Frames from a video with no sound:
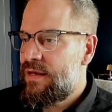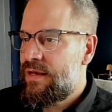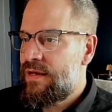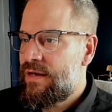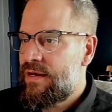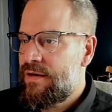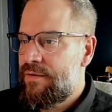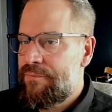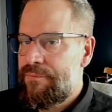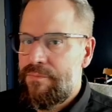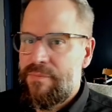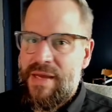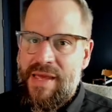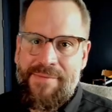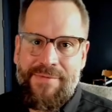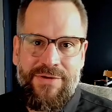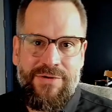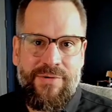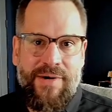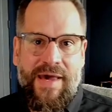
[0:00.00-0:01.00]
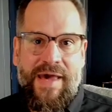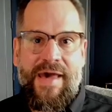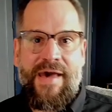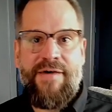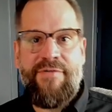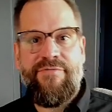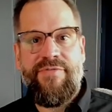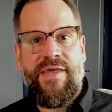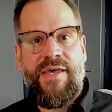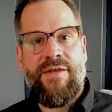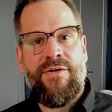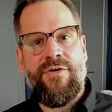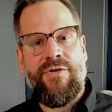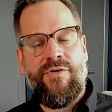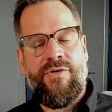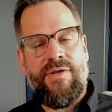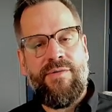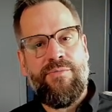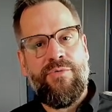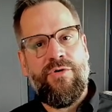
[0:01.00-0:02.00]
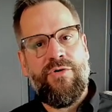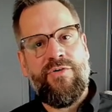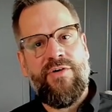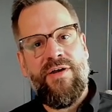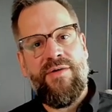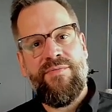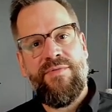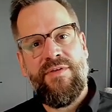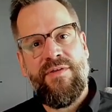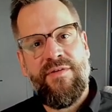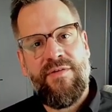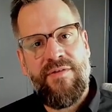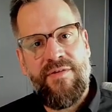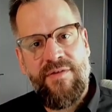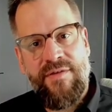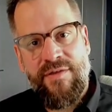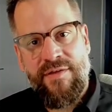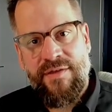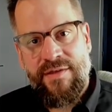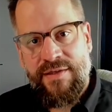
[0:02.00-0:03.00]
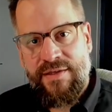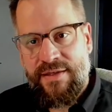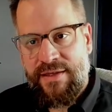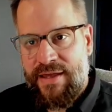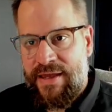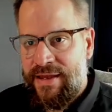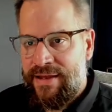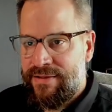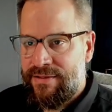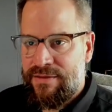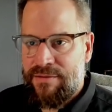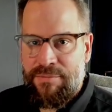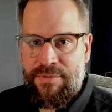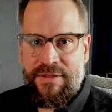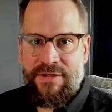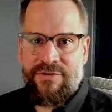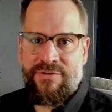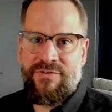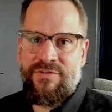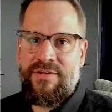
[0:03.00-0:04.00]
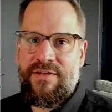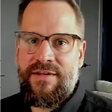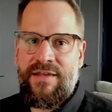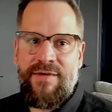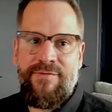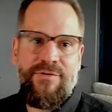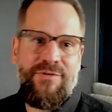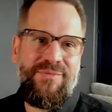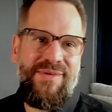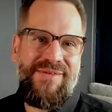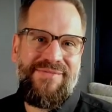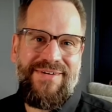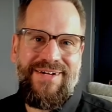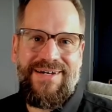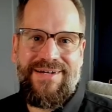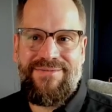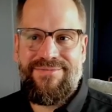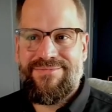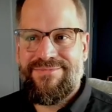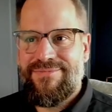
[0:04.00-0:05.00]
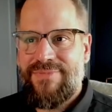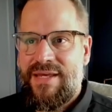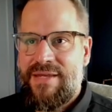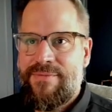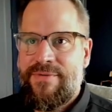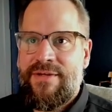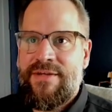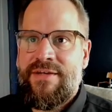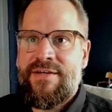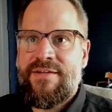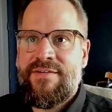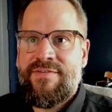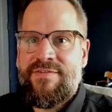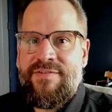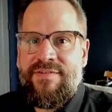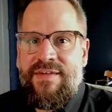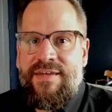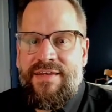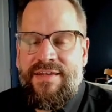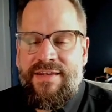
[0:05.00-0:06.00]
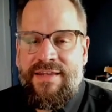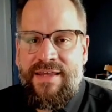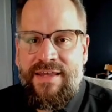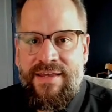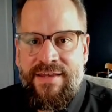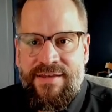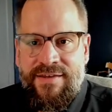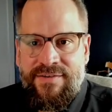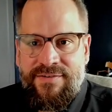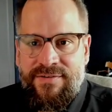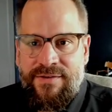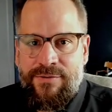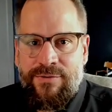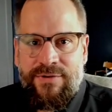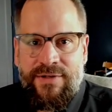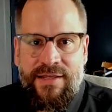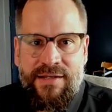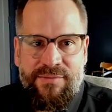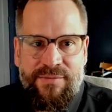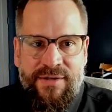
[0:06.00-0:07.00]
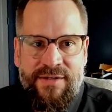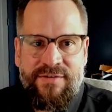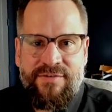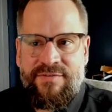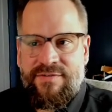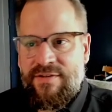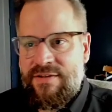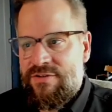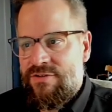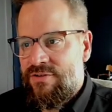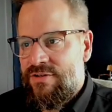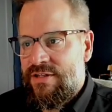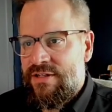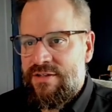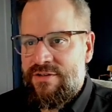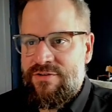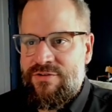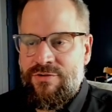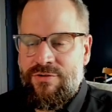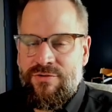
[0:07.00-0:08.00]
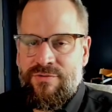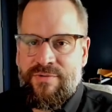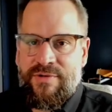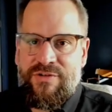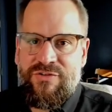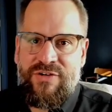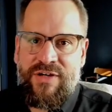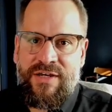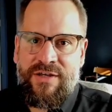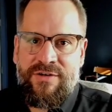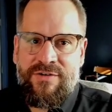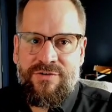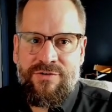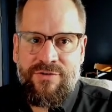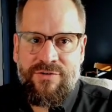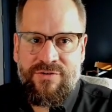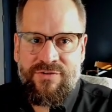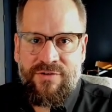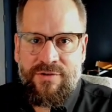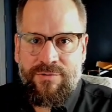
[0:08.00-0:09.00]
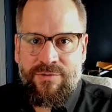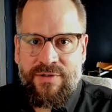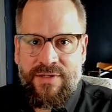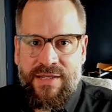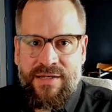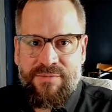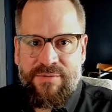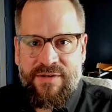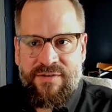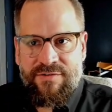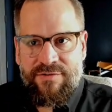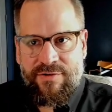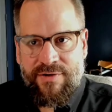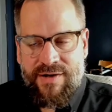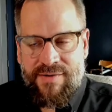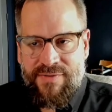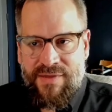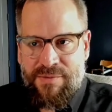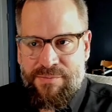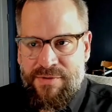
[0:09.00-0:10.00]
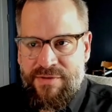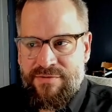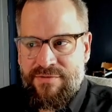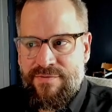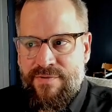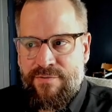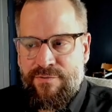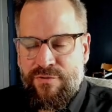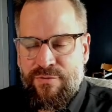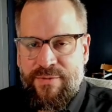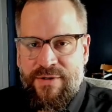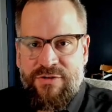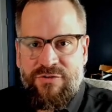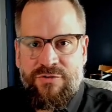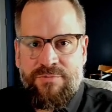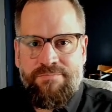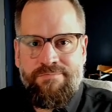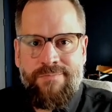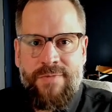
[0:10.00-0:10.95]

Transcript: on. Maybe you have that already programmed at the PLC level, maybe not. Maybe it's in a SQL database and you need to reach out to the SQL database to grab that piece of information.